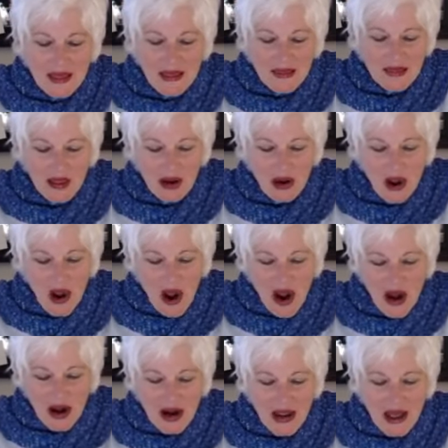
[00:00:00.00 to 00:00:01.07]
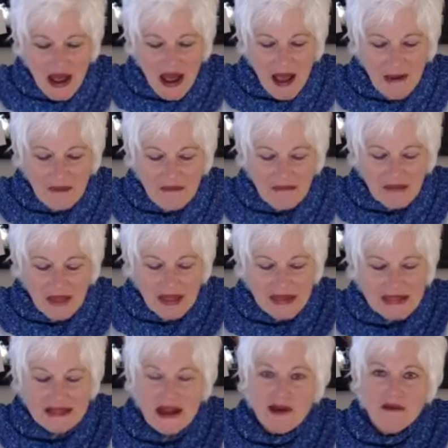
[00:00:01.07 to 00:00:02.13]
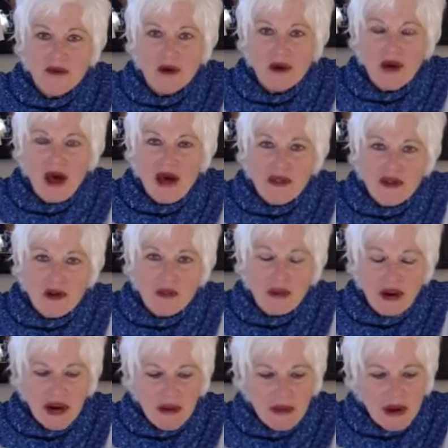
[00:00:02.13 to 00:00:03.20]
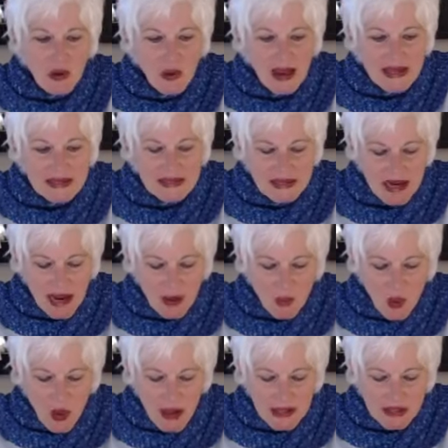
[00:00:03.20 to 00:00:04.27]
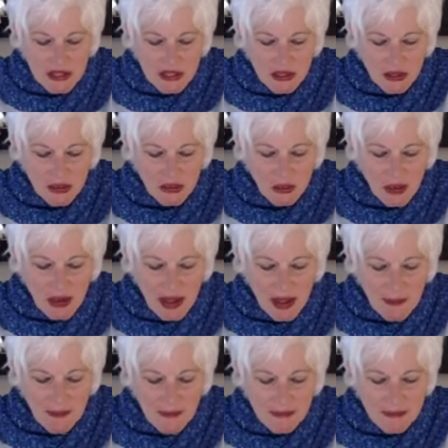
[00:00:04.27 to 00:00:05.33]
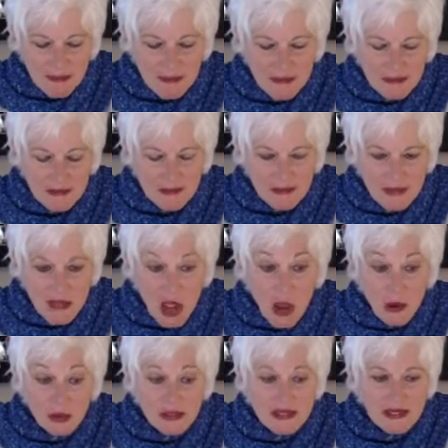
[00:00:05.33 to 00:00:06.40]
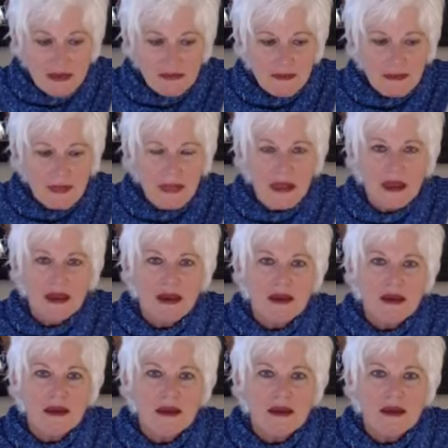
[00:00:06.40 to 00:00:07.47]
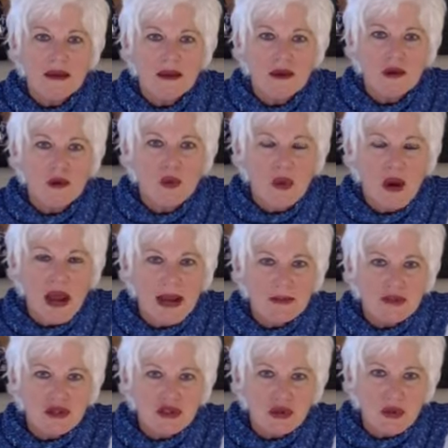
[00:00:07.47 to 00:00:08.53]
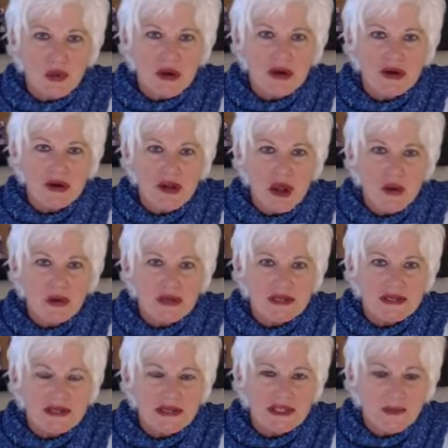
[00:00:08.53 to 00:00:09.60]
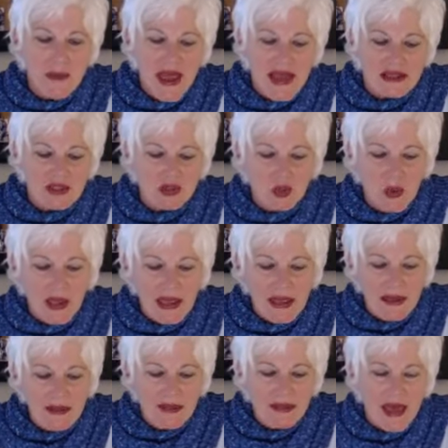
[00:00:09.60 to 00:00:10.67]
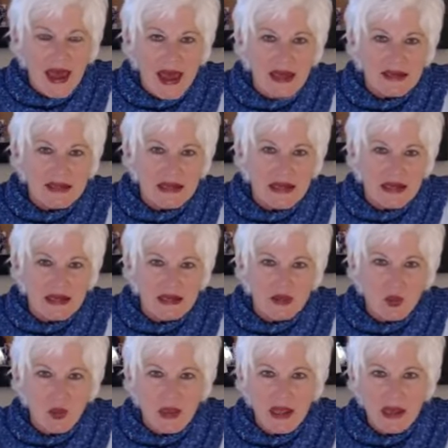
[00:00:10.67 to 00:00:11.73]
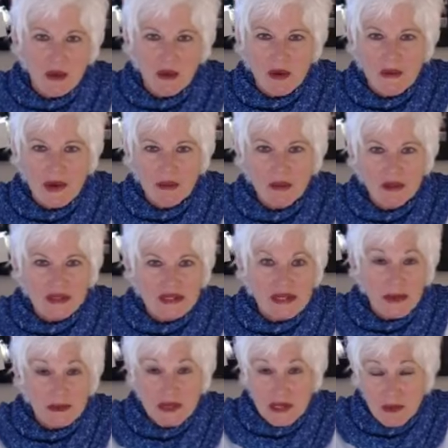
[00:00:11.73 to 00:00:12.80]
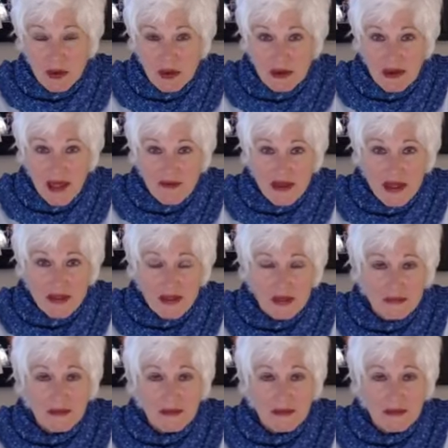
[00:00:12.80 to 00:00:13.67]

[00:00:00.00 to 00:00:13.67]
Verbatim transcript: There are um, several other prayer requests I want to um, note. You, I'm sure, noticed this past week that as we remembered September 11th,